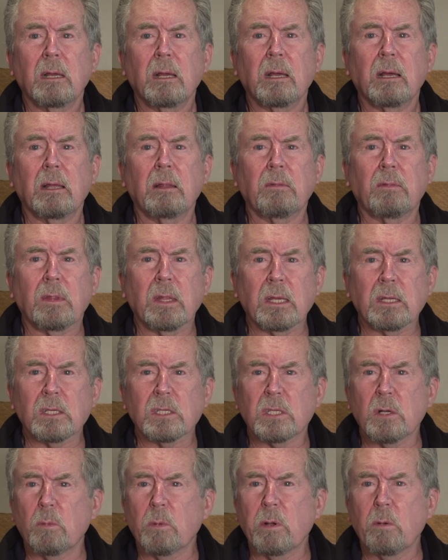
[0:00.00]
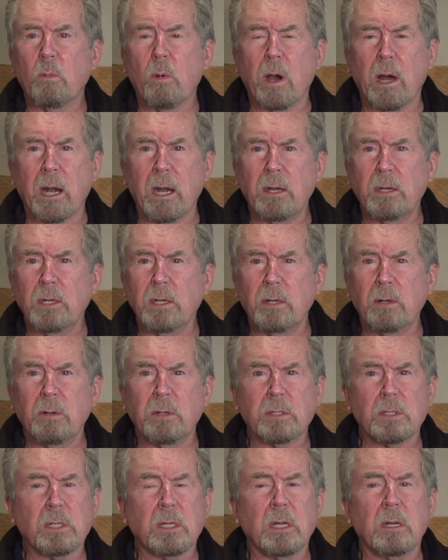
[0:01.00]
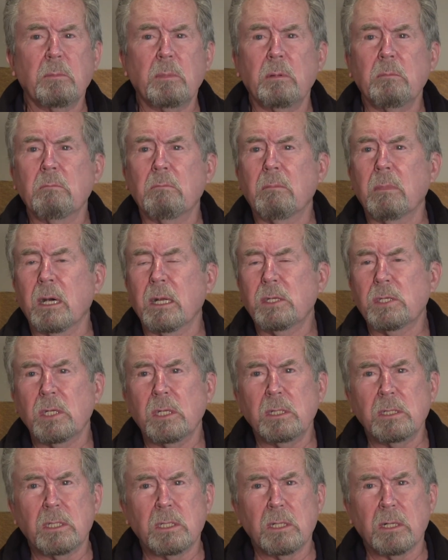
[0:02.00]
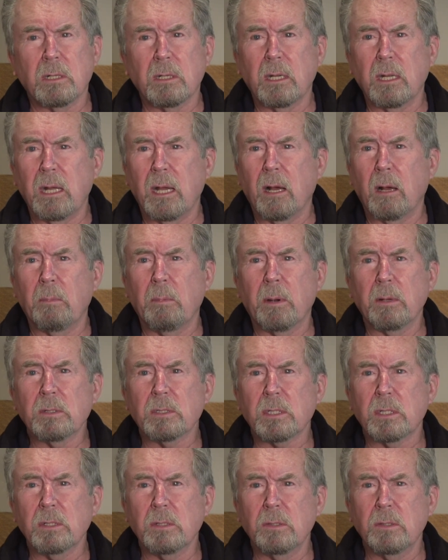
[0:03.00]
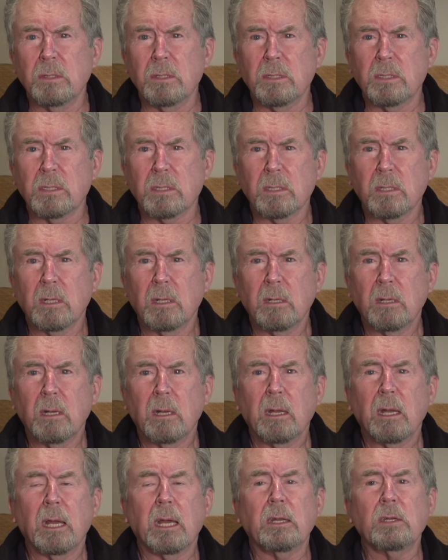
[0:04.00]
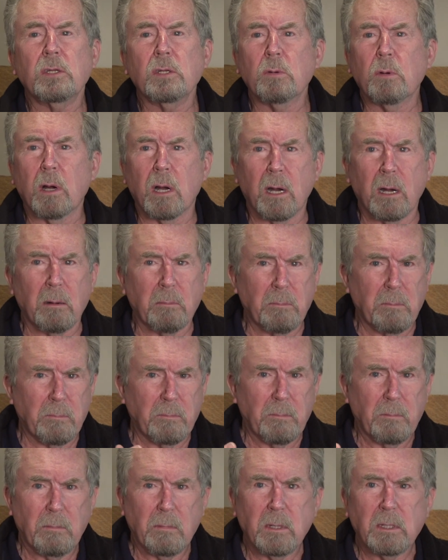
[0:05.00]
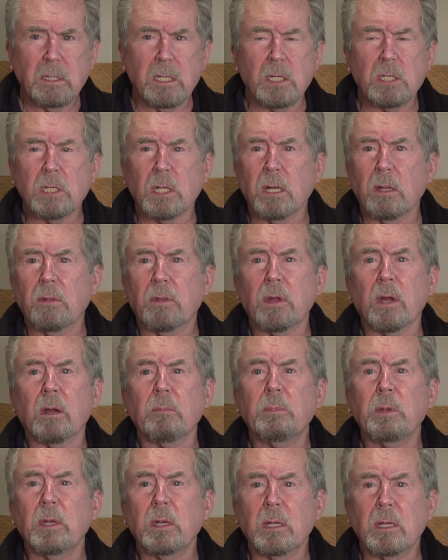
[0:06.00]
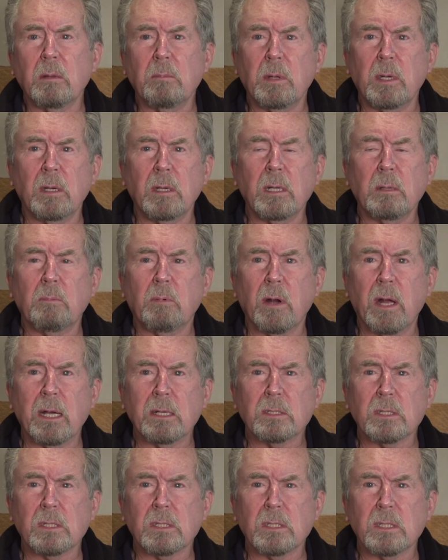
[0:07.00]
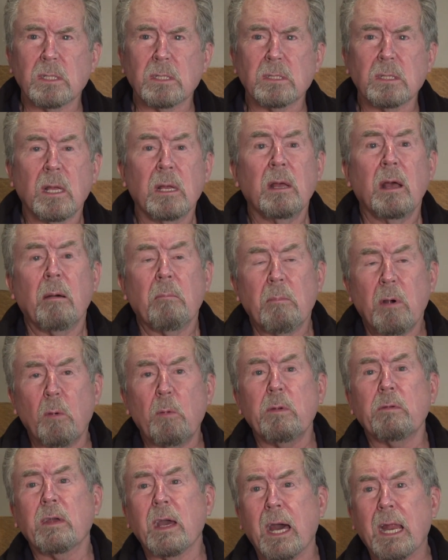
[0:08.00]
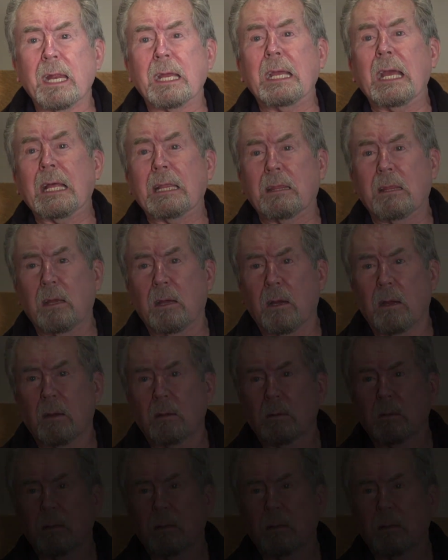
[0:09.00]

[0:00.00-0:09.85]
and things that we want to do. It's going to be much easier to help our students and do our teaching and therapeutic community processes, but we've got to get there.